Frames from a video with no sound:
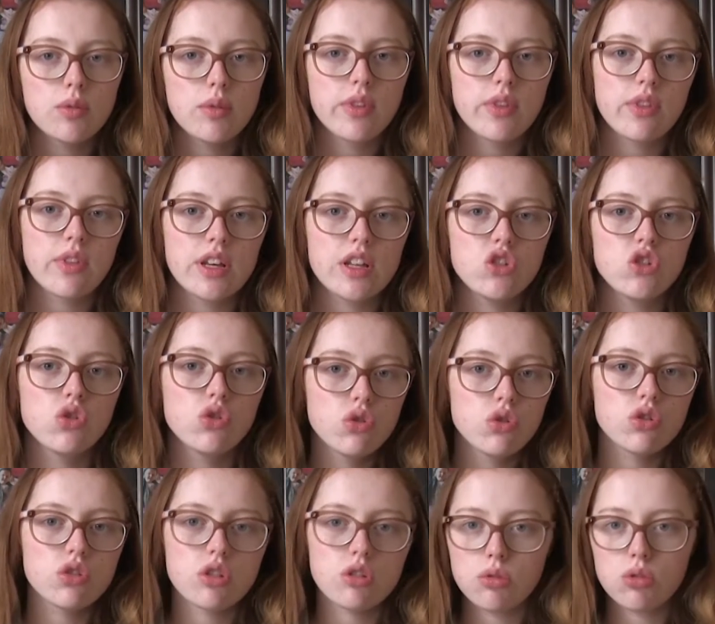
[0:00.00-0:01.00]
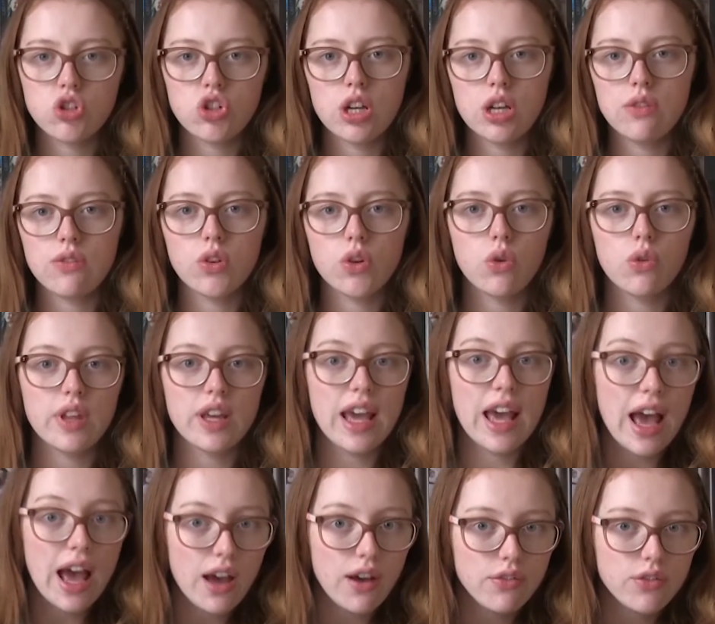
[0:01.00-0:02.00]
whether they choose to achieve it or they
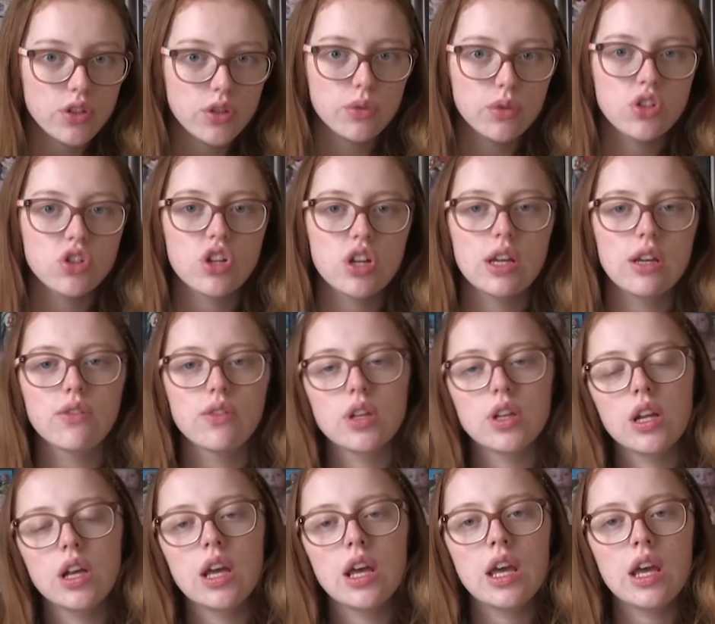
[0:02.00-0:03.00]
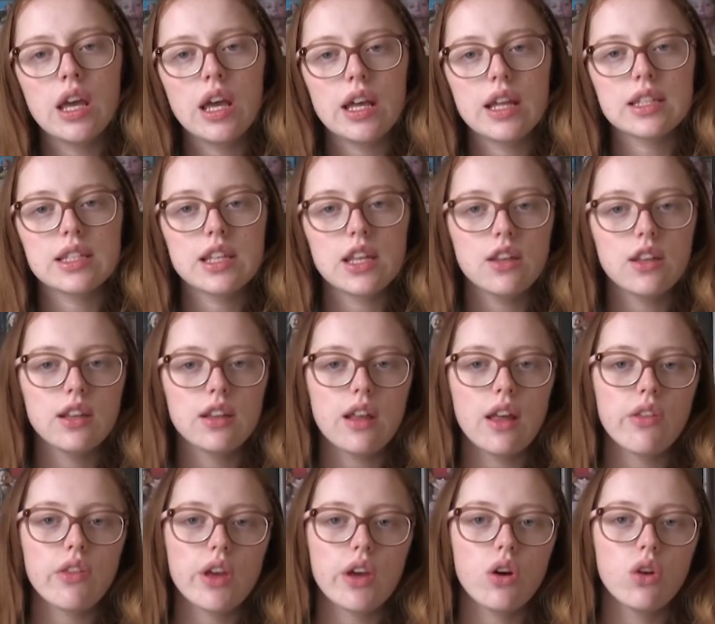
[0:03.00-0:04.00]
have to achieve it. It's something
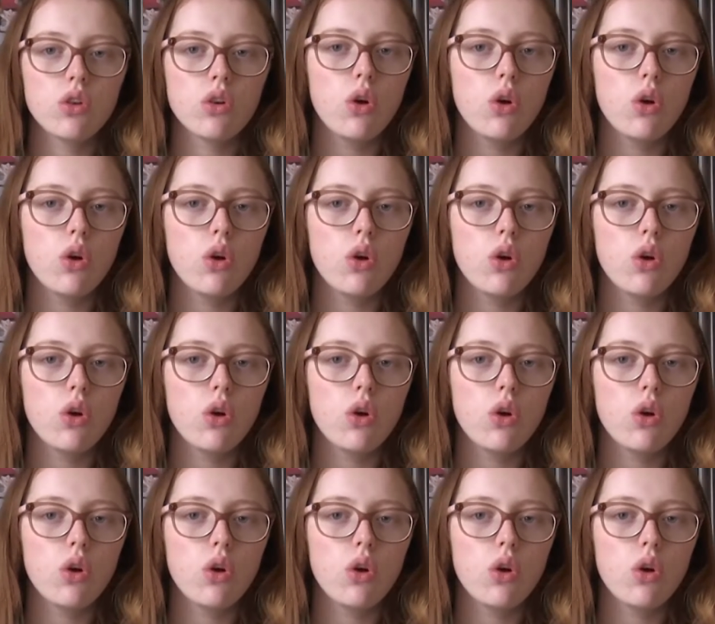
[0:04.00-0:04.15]
that they are